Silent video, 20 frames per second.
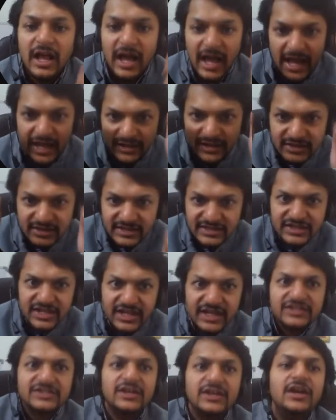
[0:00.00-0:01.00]
and in this
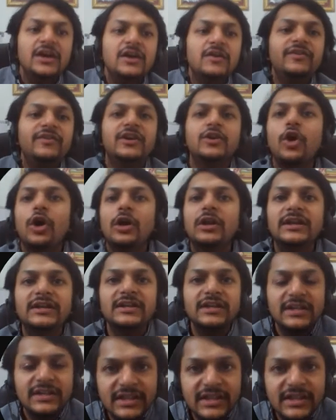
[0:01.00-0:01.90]
case we call it